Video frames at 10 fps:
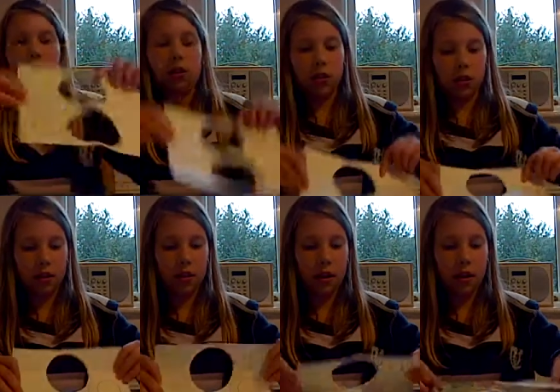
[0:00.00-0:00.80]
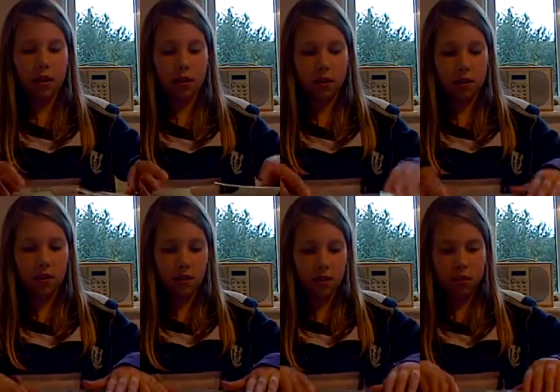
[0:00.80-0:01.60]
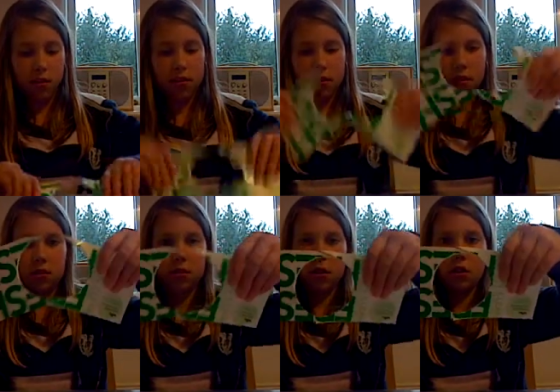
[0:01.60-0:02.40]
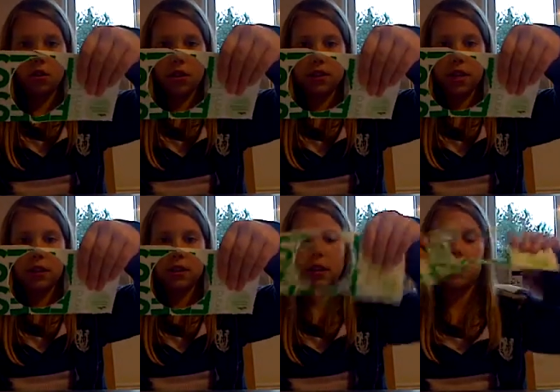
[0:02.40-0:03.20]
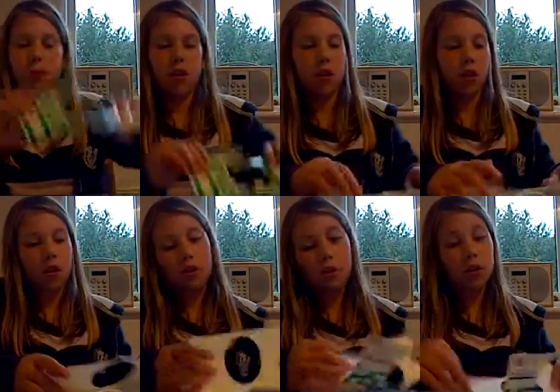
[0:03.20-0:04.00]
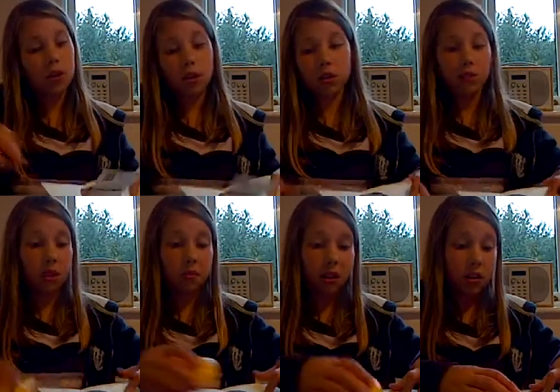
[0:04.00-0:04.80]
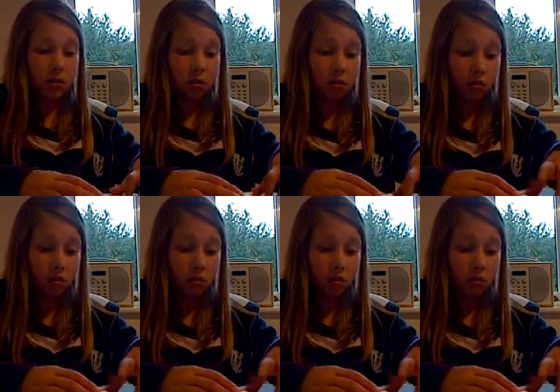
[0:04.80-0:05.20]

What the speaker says: I did that, so that I've got exactly the same. But it doesn't really matter.